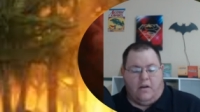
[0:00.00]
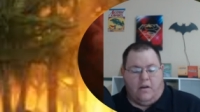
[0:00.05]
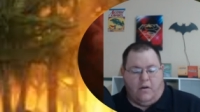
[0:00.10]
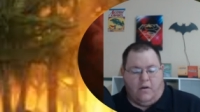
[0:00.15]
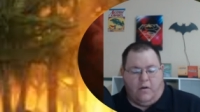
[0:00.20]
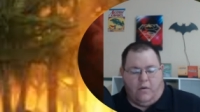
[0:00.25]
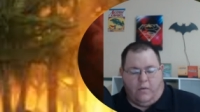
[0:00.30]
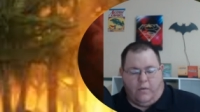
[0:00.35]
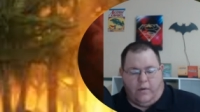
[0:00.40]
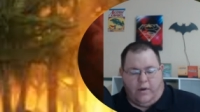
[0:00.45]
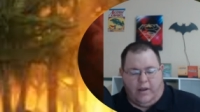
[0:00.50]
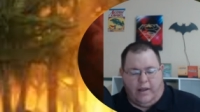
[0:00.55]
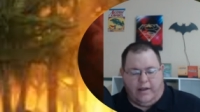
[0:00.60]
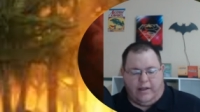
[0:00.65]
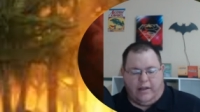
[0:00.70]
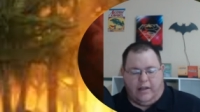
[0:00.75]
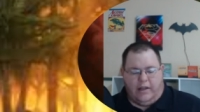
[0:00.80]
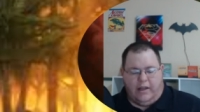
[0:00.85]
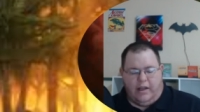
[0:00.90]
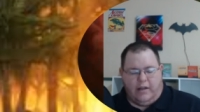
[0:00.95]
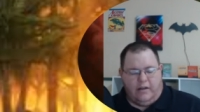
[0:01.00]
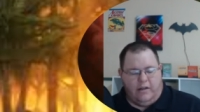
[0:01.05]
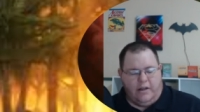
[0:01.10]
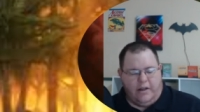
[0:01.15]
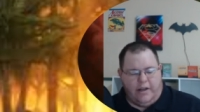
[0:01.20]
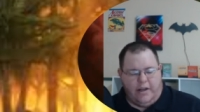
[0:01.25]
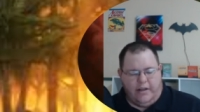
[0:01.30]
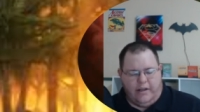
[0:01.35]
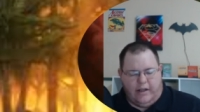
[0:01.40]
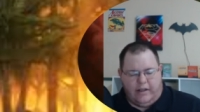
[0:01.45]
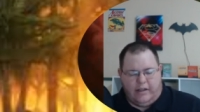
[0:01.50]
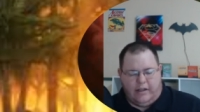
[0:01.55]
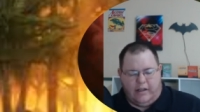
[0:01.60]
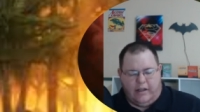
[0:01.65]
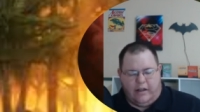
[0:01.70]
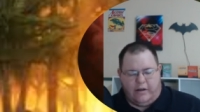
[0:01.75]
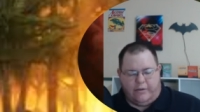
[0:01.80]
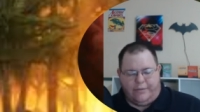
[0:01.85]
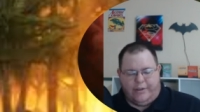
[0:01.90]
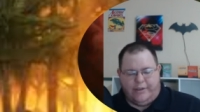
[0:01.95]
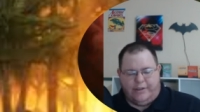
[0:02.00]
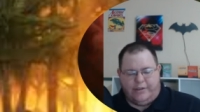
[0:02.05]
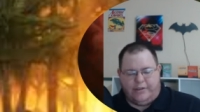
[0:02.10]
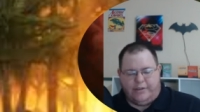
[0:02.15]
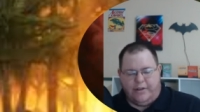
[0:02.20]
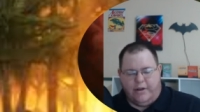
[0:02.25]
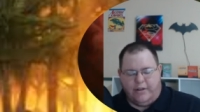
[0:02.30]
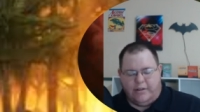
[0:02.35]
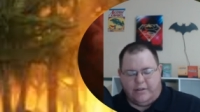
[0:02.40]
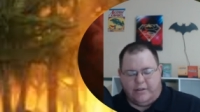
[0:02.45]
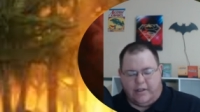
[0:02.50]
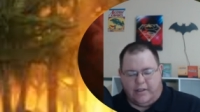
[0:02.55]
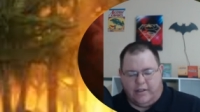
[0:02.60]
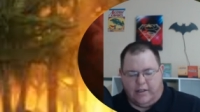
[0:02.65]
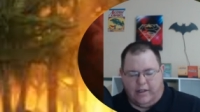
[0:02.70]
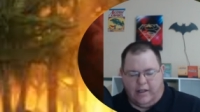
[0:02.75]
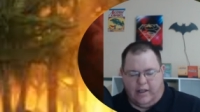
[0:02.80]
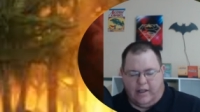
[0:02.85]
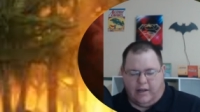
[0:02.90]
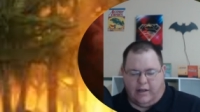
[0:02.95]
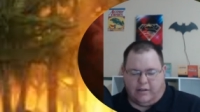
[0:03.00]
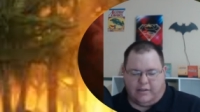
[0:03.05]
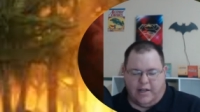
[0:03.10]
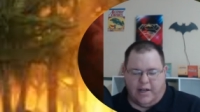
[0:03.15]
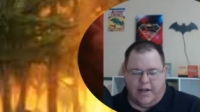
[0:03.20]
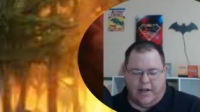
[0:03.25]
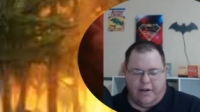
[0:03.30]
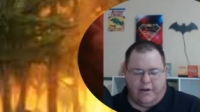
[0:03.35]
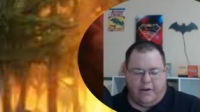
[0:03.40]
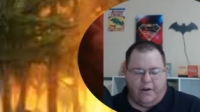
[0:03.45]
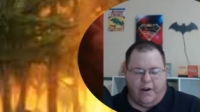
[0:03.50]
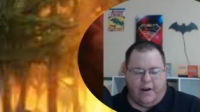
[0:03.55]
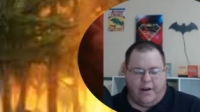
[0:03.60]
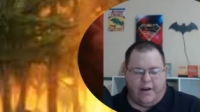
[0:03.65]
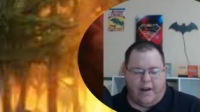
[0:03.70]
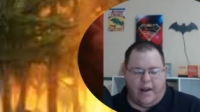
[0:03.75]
Well, I did a lot of looking, I did a lot of research, I did a lot of tinkering,